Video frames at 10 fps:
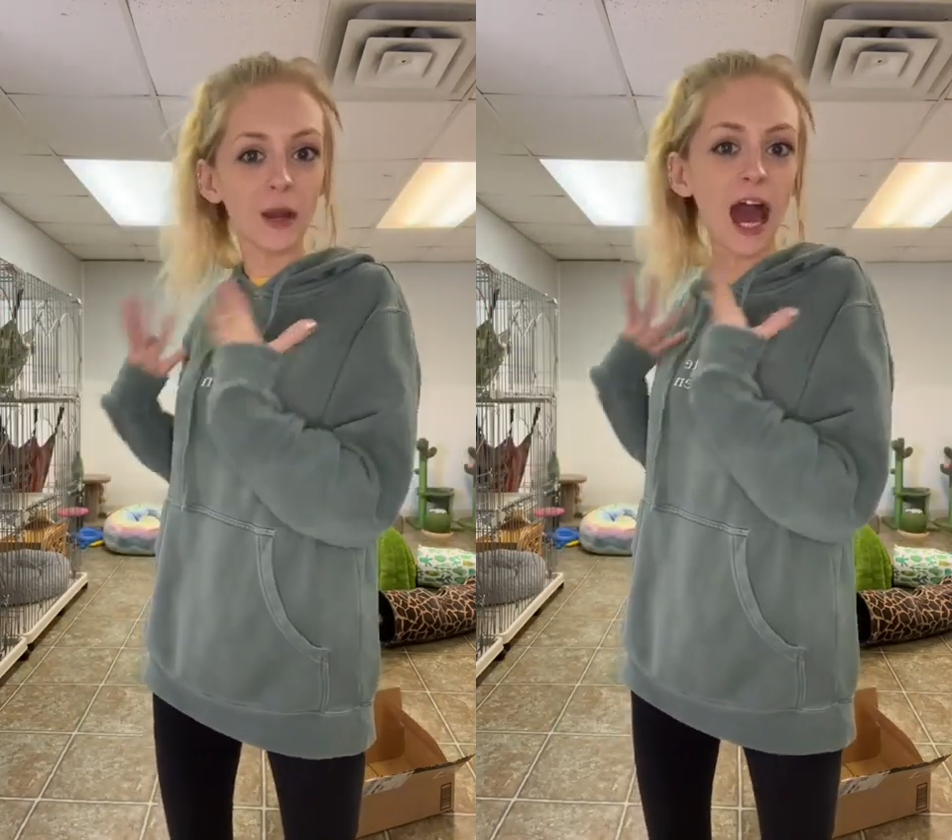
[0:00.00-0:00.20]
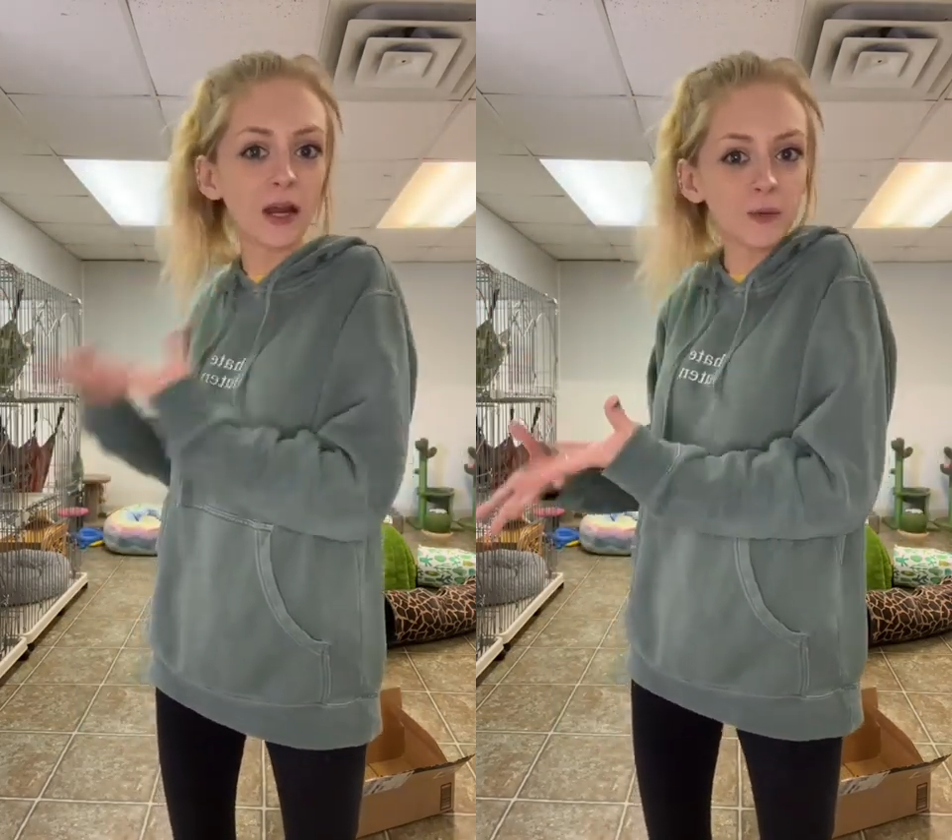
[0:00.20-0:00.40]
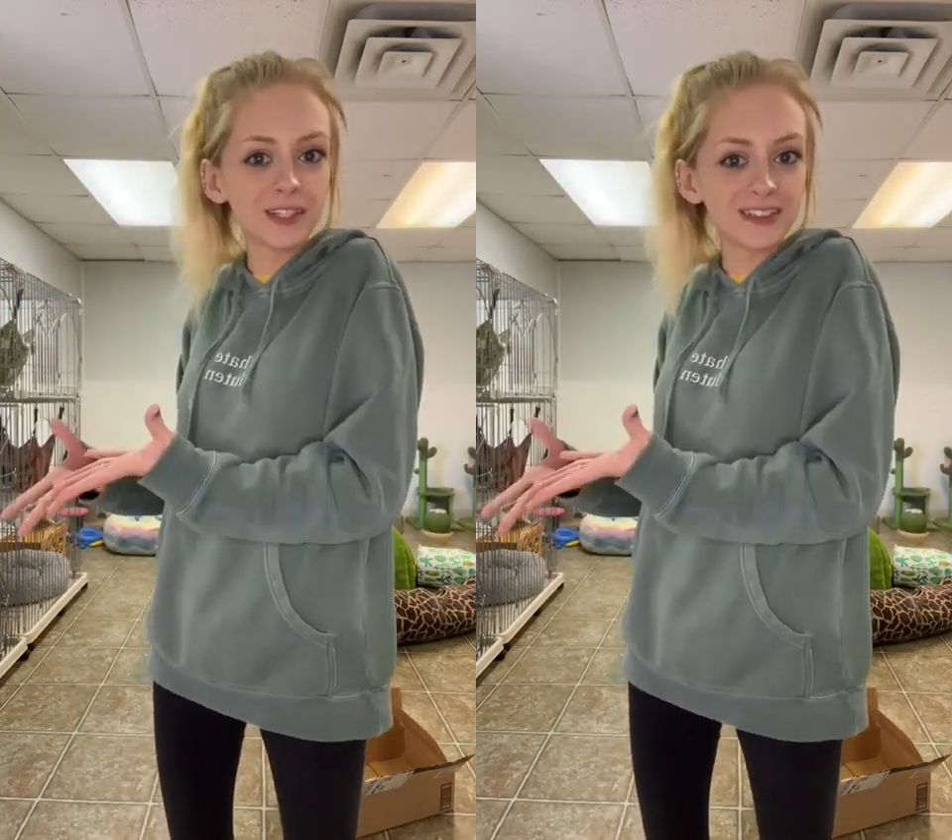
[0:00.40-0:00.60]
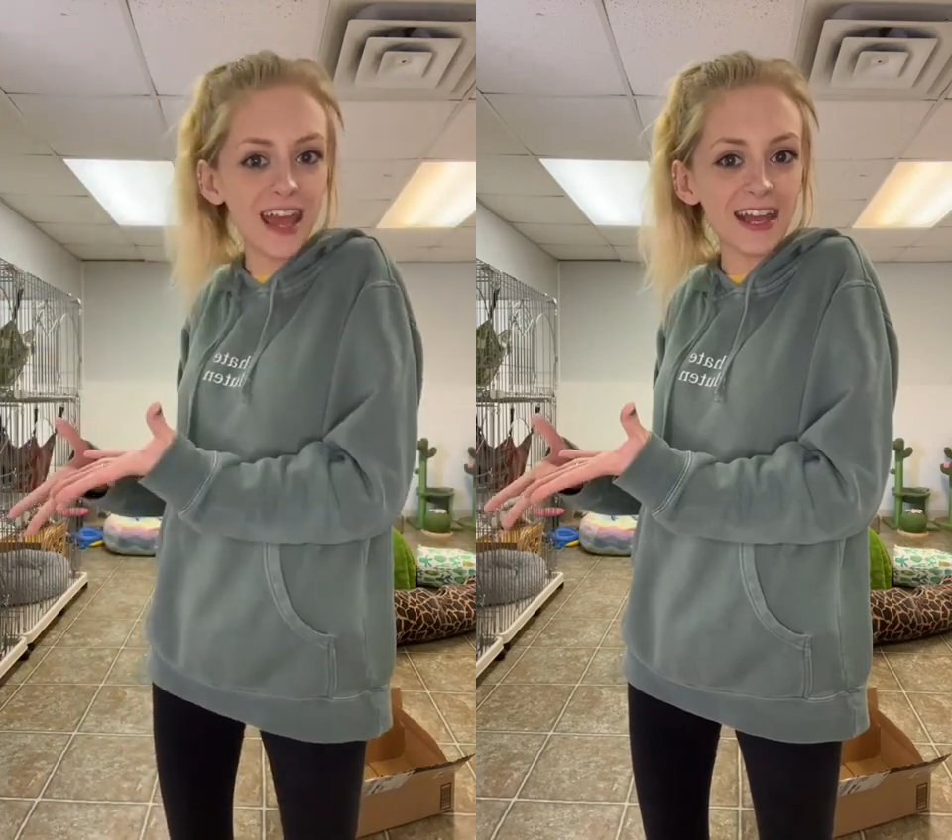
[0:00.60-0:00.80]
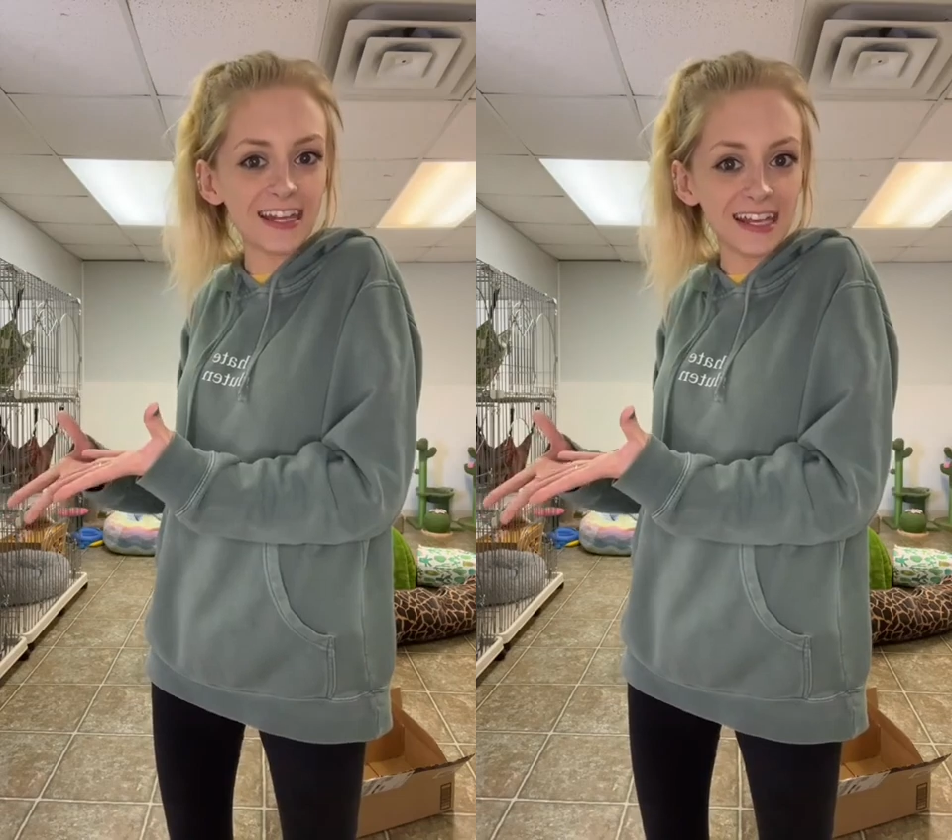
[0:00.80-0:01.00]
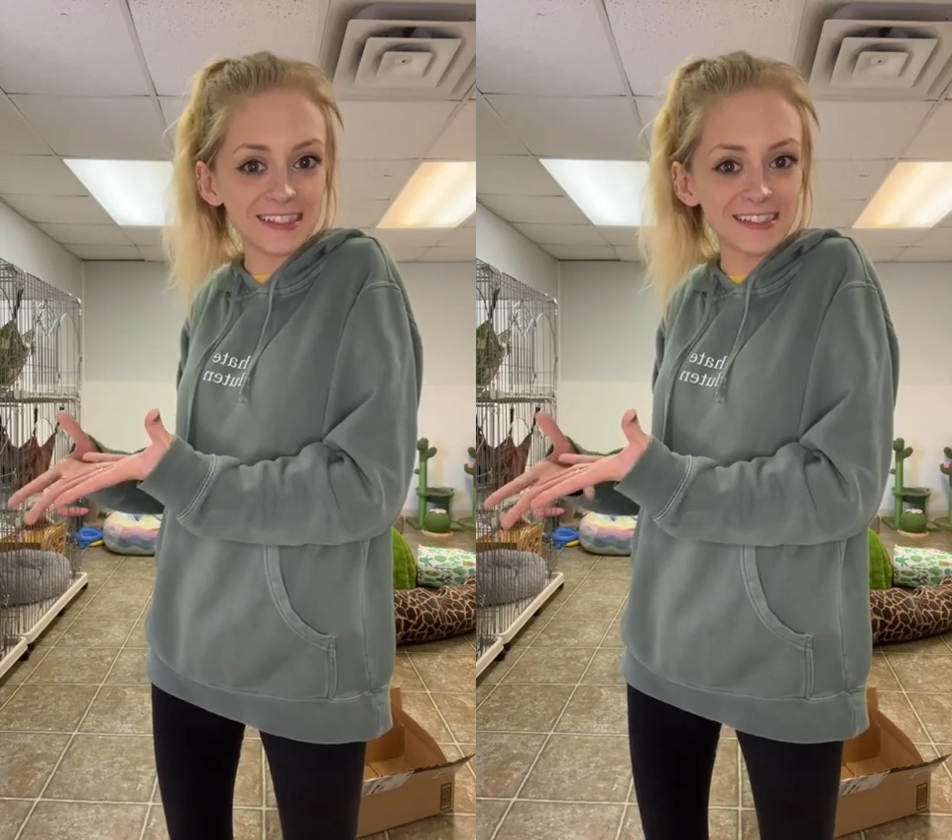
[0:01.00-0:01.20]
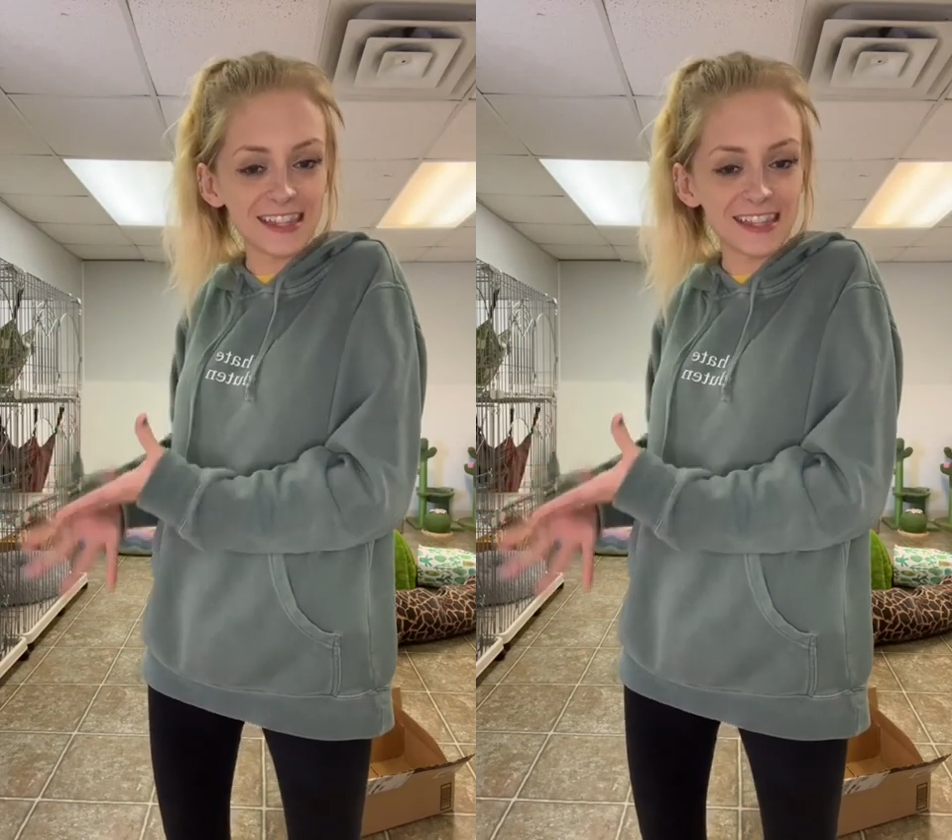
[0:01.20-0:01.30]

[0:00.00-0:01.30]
what I would say it is.